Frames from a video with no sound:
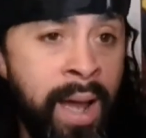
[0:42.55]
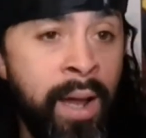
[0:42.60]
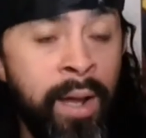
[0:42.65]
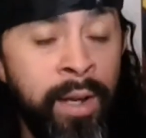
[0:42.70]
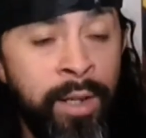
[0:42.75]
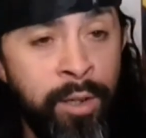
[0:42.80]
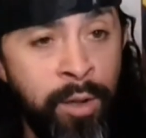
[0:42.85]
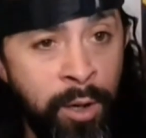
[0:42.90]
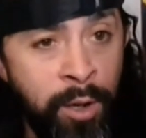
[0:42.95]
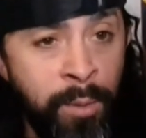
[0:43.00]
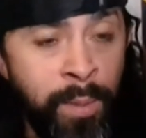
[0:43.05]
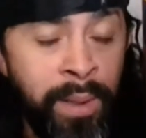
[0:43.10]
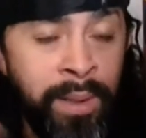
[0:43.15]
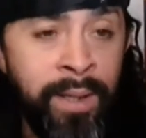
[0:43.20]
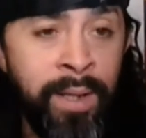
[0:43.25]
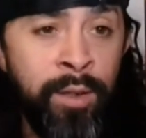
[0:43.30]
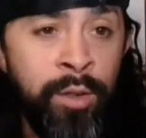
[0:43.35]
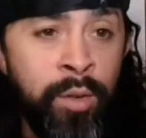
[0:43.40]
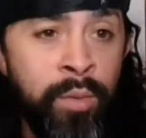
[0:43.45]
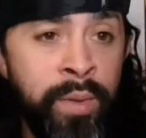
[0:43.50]
I talk about
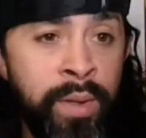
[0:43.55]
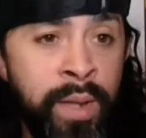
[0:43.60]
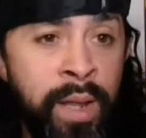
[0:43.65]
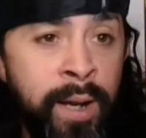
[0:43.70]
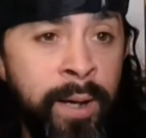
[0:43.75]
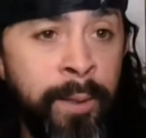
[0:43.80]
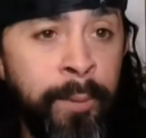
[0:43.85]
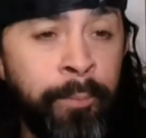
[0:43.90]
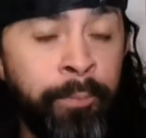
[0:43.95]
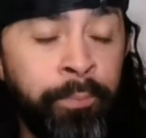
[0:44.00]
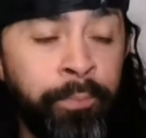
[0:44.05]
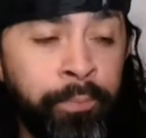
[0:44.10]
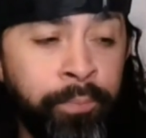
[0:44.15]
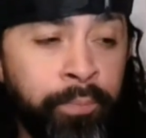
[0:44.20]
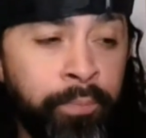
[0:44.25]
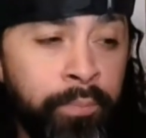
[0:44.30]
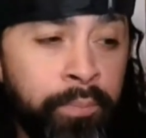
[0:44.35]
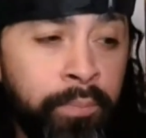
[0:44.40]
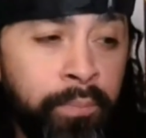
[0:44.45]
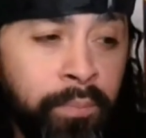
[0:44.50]
things over there.
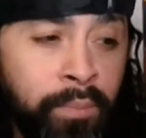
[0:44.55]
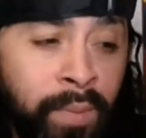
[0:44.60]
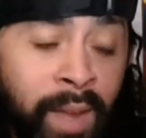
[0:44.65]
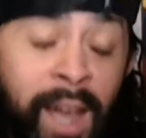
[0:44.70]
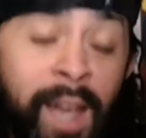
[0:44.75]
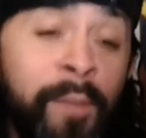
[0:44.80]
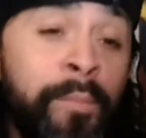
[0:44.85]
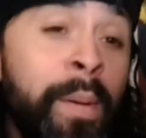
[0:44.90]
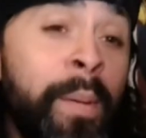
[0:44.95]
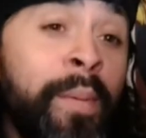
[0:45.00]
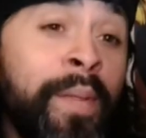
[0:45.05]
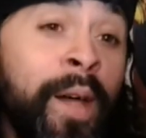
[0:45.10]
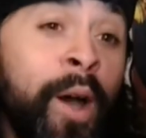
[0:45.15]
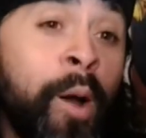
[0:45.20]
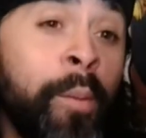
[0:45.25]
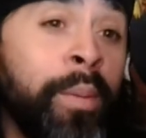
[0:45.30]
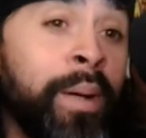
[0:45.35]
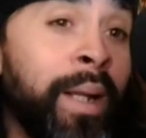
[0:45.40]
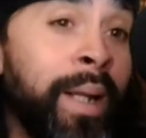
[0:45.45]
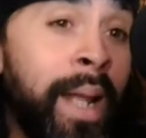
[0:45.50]
I have people that
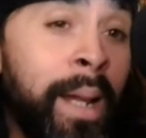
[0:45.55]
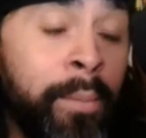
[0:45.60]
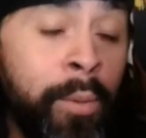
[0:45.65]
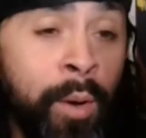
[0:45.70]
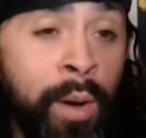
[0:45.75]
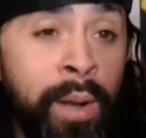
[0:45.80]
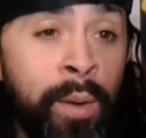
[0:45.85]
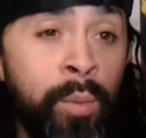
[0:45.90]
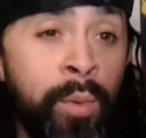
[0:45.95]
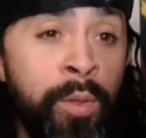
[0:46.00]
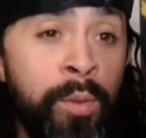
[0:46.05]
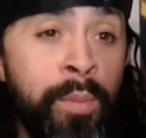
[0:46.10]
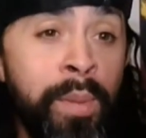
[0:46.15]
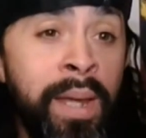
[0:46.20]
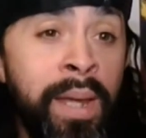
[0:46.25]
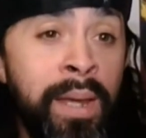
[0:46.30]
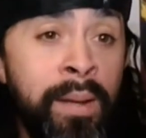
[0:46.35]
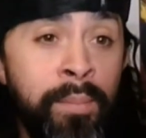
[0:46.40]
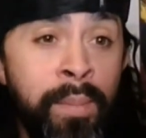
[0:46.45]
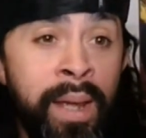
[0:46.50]
help collaborate with
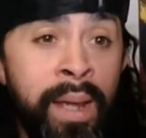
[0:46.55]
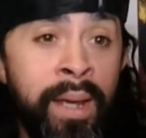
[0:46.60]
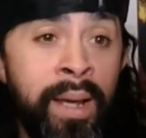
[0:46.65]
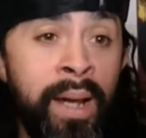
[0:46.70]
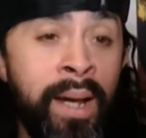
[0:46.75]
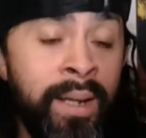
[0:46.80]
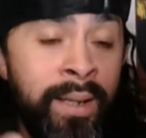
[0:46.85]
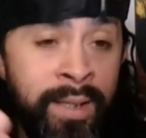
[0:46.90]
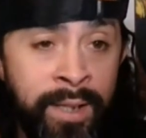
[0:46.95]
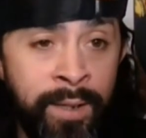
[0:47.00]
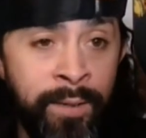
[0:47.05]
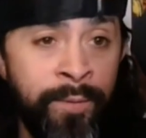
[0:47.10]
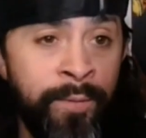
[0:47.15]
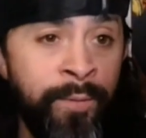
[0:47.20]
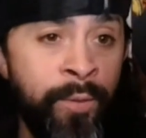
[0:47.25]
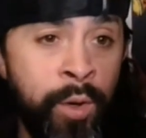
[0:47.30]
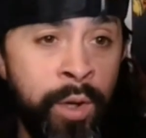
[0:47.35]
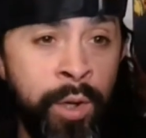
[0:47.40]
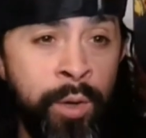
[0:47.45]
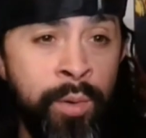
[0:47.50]
me and make content
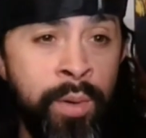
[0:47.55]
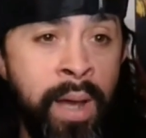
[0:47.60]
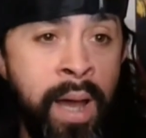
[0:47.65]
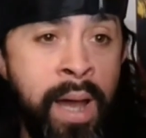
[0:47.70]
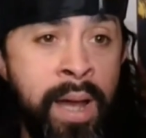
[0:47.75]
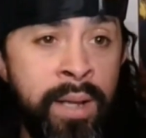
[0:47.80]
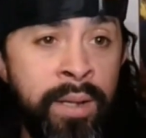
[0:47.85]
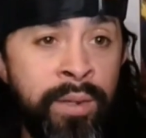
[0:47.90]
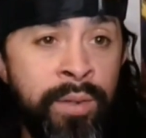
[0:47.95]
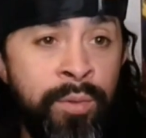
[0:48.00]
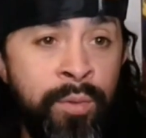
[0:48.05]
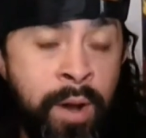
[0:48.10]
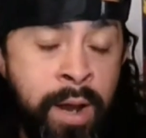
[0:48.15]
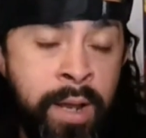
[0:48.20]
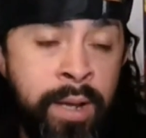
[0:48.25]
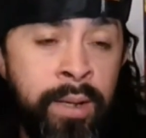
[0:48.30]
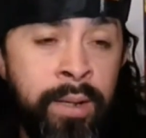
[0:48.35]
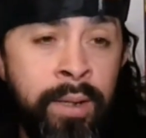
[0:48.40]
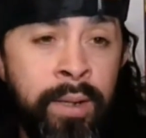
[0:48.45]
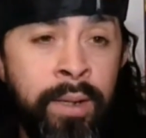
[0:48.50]
for you guys,
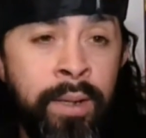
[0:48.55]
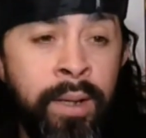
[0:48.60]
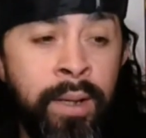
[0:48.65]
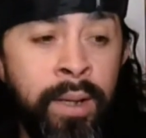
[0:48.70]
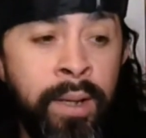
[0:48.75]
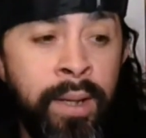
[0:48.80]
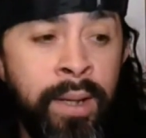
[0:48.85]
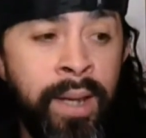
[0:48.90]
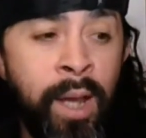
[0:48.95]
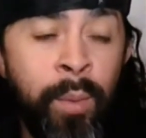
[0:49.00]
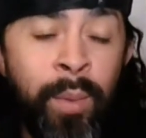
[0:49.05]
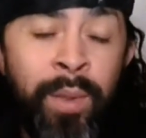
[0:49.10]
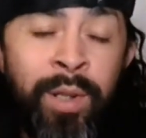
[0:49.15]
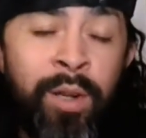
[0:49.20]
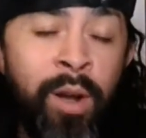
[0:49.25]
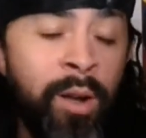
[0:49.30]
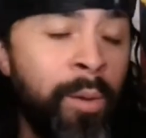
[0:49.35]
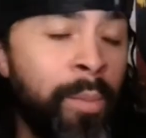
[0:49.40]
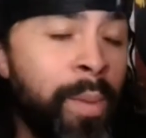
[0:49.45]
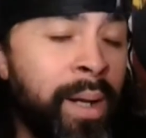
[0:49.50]
right? And we
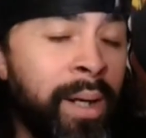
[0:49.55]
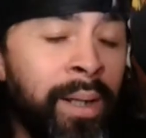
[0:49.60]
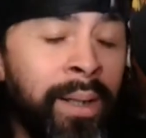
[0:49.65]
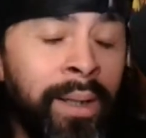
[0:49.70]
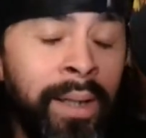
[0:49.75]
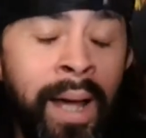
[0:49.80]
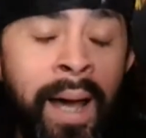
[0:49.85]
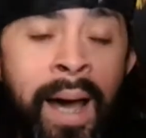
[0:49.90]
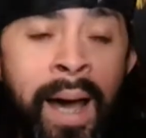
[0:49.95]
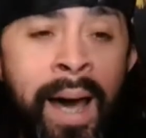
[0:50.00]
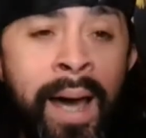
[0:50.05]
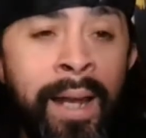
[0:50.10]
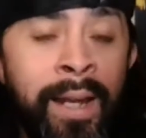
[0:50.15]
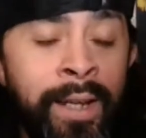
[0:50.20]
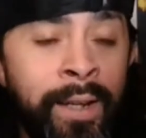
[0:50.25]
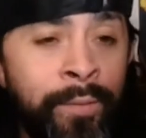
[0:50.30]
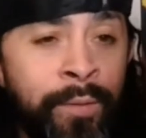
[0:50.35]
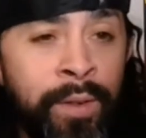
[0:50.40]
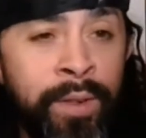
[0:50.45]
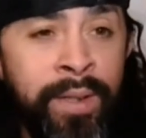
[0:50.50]
talk about a lot
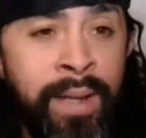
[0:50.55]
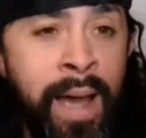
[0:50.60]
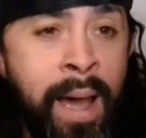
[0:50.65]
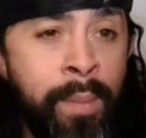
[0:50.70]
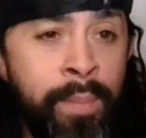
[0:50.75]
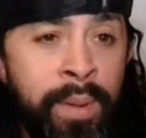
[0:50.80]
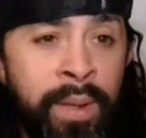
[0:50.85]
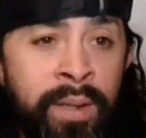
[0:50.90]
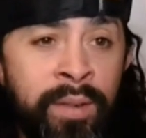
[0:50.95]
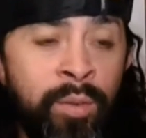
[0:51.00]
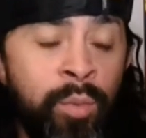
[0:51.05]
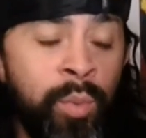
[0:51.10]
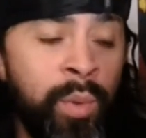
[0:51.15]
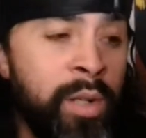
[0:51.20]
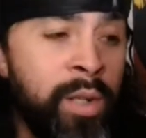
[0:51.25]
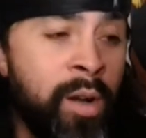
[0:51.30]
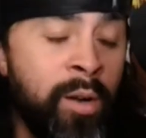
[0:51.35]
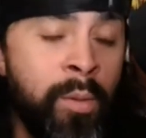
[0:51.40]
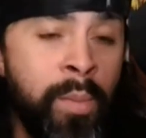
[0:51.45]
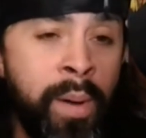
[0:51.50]
of different topics. We
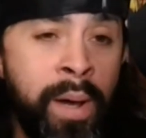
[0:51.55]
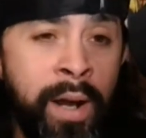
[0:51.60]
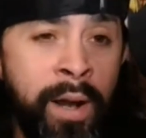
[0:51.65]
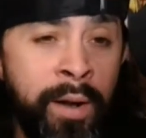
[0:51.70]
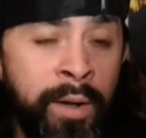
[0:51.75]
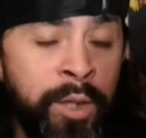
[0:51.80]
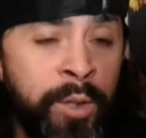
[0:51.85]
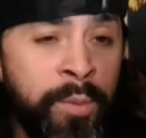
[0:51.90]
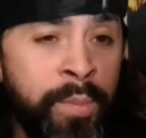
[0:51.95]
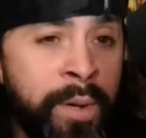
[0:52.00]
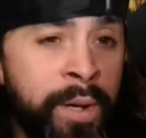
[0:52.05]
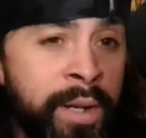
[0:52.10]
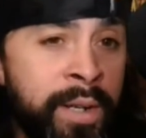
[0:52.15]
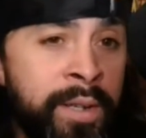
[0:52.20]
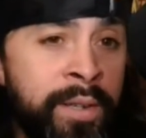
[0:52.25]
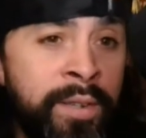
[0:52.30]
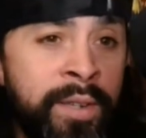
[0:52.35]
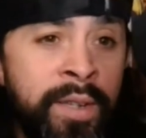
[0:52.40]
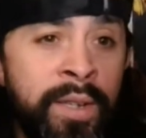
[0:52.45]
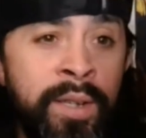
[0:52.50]
talk about our
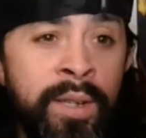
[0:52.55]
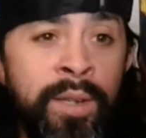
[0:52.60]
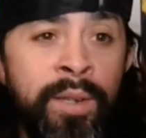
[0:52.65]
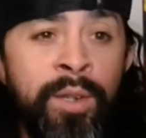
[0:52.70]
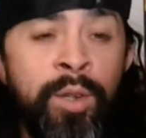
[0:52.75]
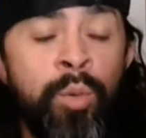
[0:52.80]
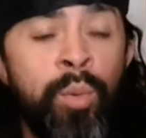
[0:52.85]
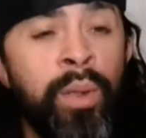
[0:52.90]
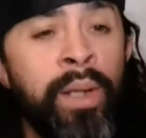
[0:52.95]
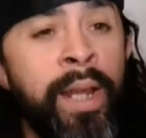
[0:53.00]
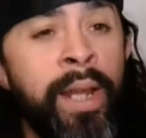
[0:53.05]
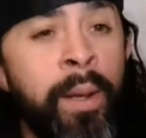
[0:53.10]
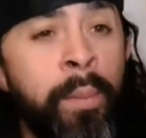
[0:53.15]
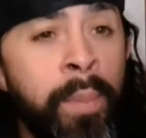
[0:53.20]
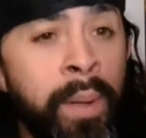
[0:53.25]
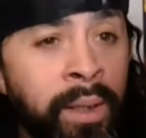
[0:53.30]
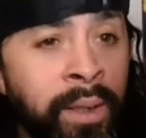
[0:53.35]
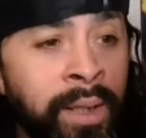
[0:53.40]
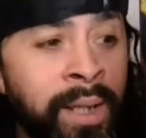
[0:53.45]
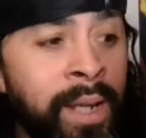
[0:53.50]
experiences, the
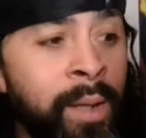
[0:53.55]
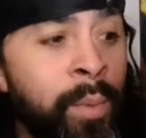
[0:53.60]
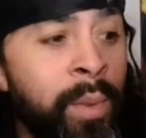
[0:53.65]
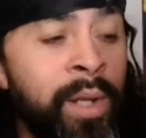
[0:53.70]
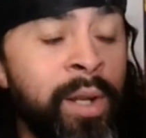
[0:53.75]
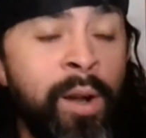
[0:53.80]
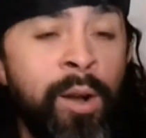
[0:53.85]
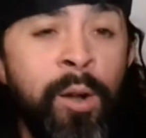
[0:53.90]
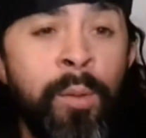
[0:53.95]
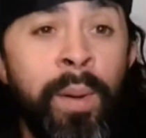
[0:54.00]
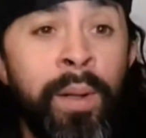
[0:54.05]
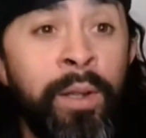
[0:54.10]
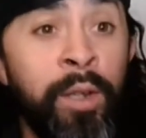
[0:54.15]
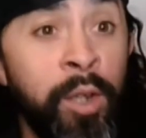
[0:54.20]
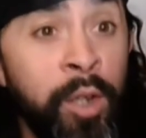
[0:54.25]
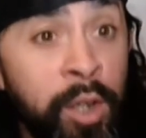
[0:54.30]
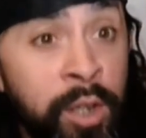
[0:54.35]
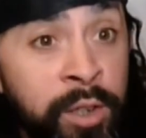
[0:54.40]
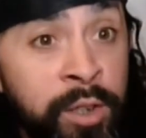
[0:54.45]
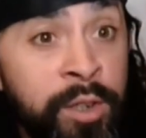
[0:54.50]
relatability. We talk about
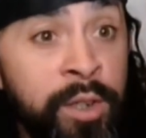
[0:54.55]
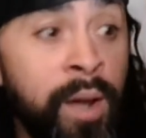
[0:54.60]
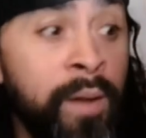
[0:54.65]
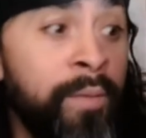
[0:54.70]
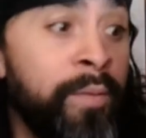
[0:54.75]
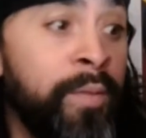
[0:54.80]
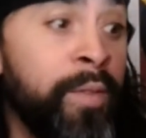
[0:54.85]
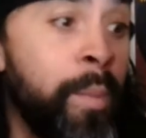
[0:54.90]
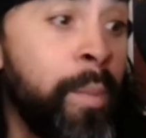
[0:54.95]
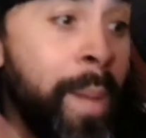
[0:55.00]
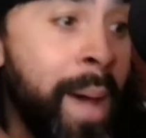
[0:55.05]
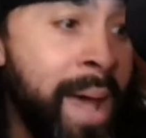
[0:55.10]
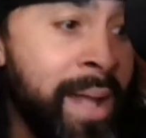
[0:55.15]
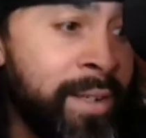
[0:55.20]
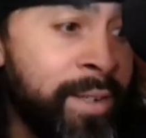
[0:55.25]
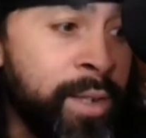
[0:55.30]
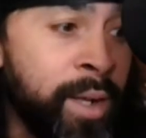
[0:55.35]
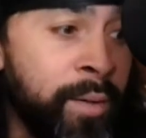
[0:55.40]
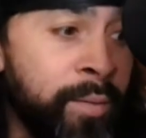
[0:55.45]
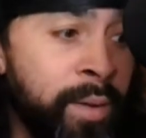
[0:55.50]
the good stuff, the
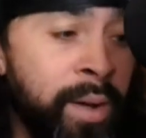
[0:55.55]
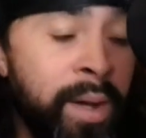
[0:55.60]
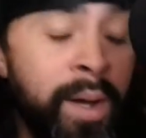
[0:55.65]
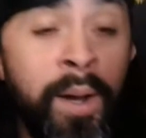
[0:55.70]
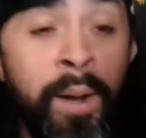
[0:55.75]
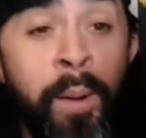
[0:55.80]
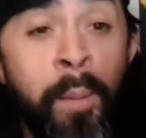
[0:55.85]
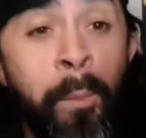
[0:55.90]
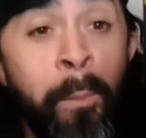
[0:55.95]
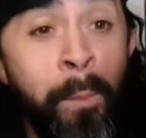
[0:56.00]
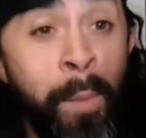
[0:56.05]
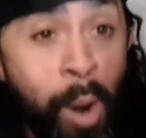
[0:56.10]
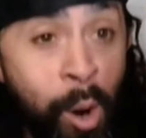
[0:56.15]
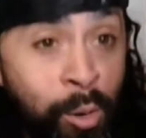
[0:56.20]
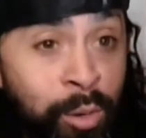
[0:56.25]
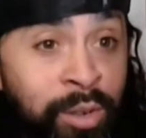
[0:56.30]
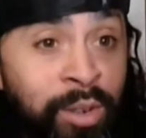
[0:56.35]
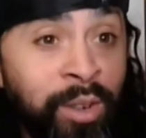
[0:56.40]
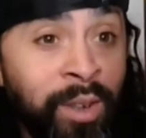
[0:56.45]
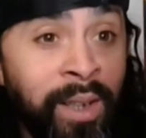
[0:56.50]
bad stuff,
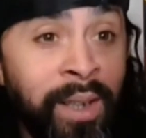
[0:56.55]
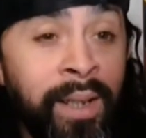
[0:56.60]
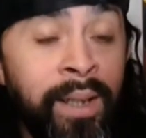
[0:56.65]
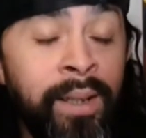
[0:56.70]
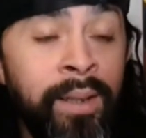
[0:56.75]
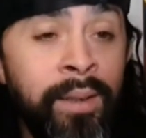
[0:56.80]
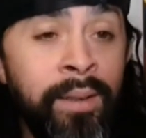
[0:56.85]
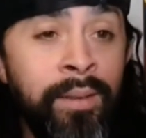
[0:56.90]
mostly.